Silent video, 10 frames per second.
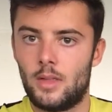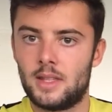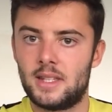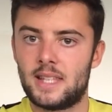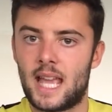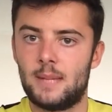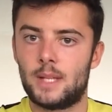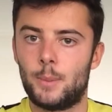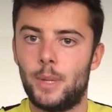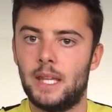This is
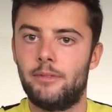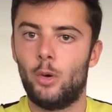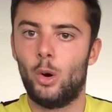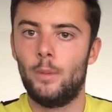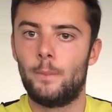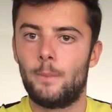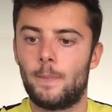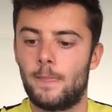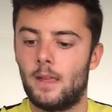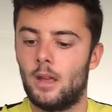aimed at P4,
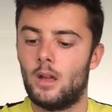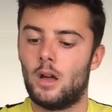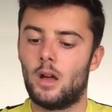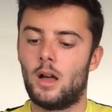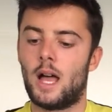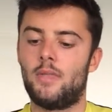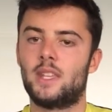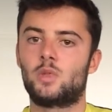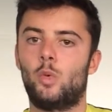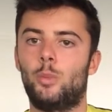and
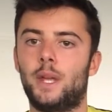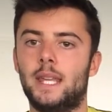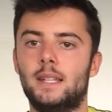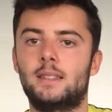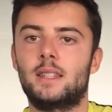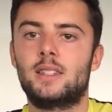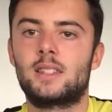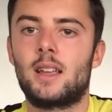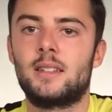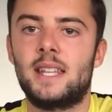this will be
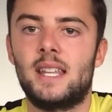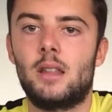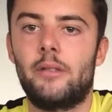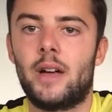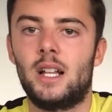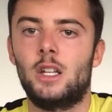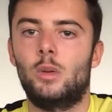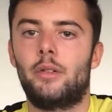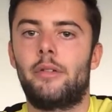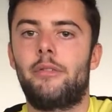discussing the
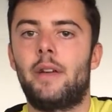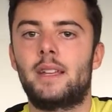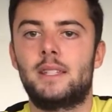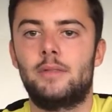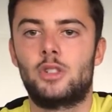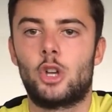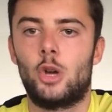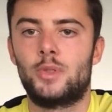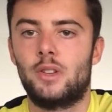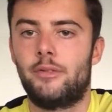value of effective
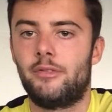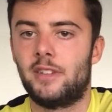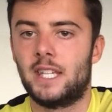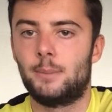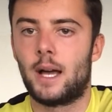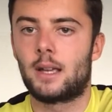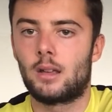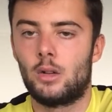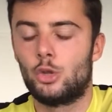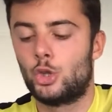types of feedback
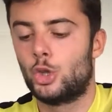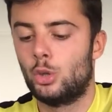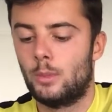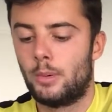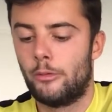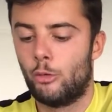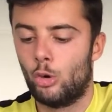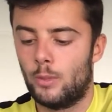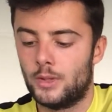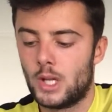to
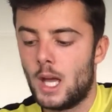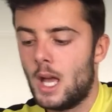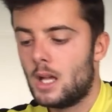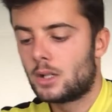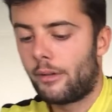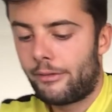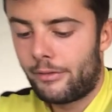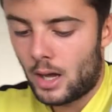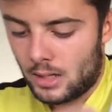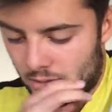performers. So
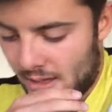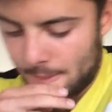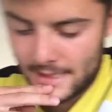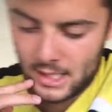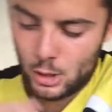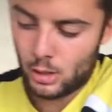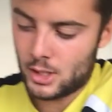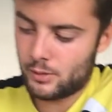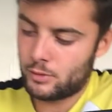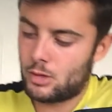first up is
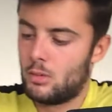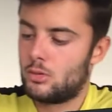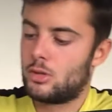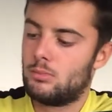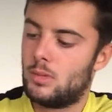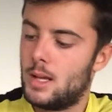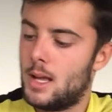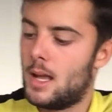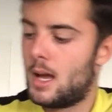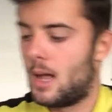knowledge of results,
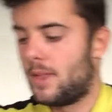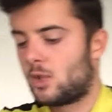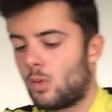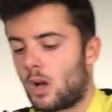and this